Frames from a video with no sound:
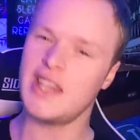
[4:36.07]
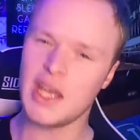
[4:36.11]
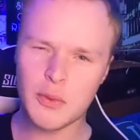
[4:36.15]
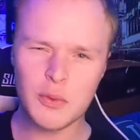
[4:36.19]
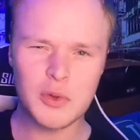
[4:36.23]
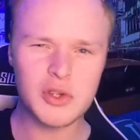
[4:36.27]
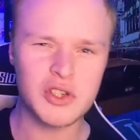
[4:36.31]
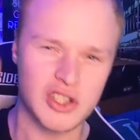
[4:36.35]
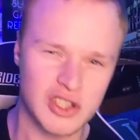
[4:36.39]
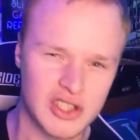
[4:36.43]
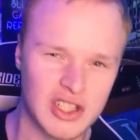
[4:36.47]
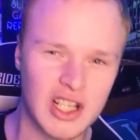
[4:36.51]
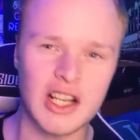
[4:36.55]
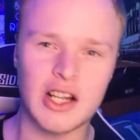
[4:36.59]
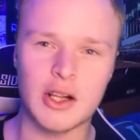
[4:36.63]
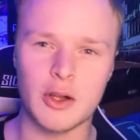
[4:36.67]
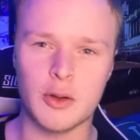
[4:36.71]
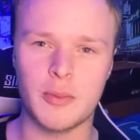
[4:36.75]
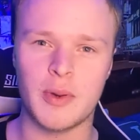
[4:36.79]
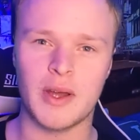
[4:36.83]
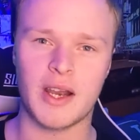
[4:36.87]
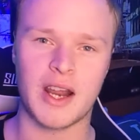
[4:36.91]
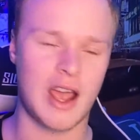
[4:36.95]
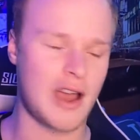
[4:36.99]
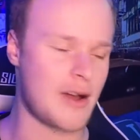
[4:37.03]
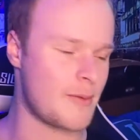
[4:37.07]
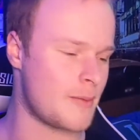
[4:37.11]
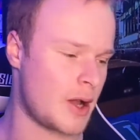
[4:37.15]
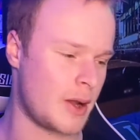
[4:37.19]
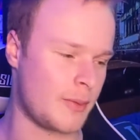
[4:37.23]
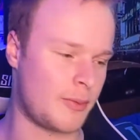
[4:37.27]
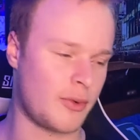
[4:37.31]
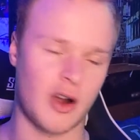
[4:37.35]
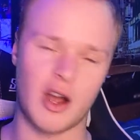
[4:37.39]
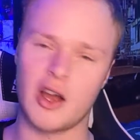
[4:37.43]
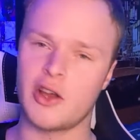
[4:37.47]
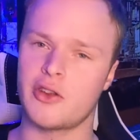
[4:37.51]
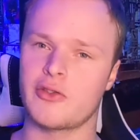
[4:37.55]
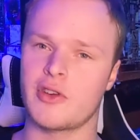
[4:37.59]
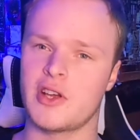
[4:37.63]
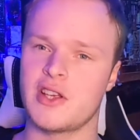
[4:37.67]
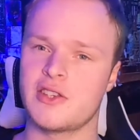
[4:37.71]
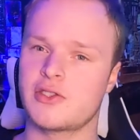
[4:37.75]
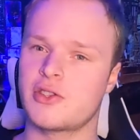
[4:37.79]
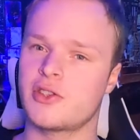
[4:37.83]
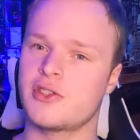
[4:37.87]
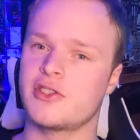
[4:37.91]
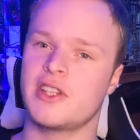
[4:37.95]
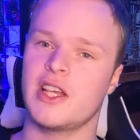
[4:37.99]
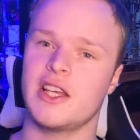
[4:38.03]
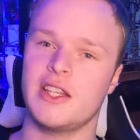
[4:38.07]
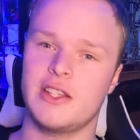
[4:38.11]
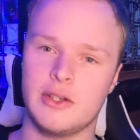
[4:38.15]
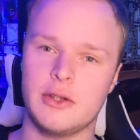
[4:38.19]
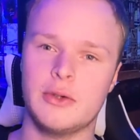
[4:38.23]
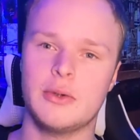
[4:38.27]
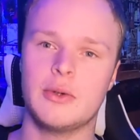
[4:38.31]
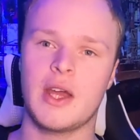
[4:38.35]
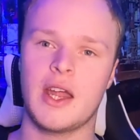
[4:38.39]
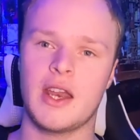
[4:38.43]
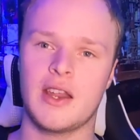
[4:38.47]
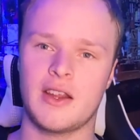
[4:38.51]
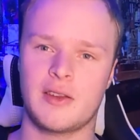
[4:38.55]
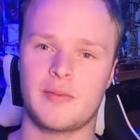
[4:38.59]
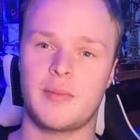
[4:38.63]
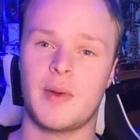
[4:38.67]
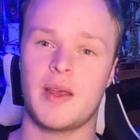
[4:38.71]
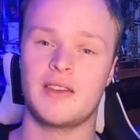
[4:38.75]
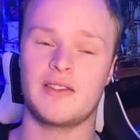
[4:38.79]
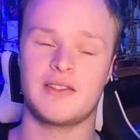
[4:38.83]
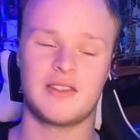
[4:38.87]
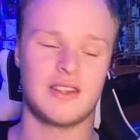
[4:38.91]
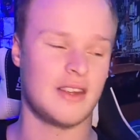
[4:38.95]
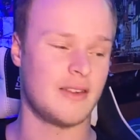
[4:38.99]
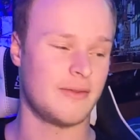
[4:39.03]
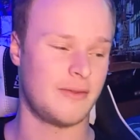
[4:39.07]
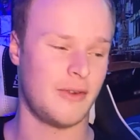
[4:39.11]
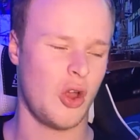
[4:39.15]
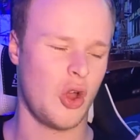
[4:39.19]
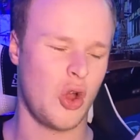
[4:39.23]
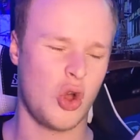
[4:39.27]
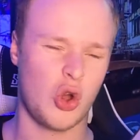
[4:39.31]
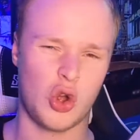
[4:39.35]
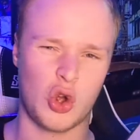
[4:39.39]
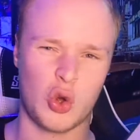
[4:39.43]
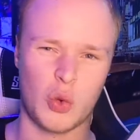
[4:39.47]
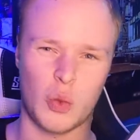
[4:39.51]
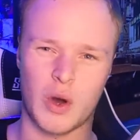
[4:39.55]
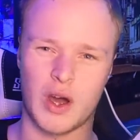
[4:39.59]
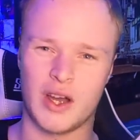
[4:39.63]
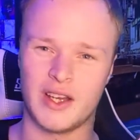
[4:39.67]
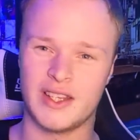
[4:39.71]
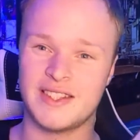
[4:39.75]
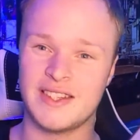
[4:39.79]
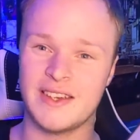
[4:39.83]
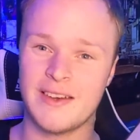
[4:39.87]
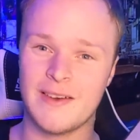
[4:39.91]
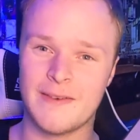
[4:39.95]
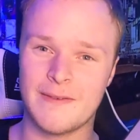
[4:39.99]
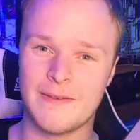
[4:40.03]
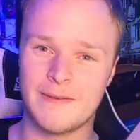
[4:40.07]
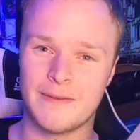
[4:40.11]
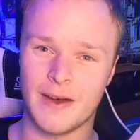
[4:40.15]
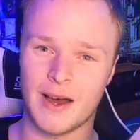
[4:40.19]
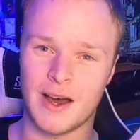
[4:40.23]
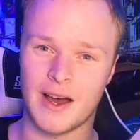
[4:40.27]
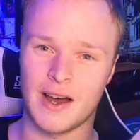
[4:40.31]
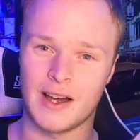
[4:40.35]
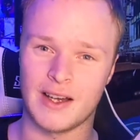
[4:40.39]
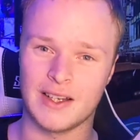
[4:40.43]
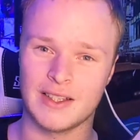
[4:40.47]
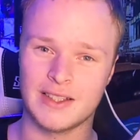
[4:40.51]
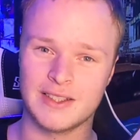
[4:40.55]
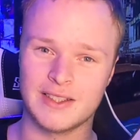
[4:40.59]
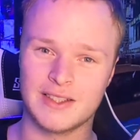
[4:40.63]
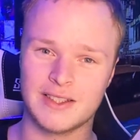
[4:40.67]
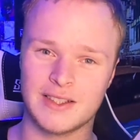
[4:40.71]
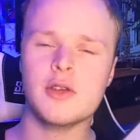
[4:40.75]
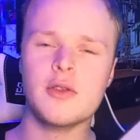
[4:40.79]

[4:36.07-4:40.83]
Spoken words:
They were just a little bit out of my price range because they do get expensive quite fast.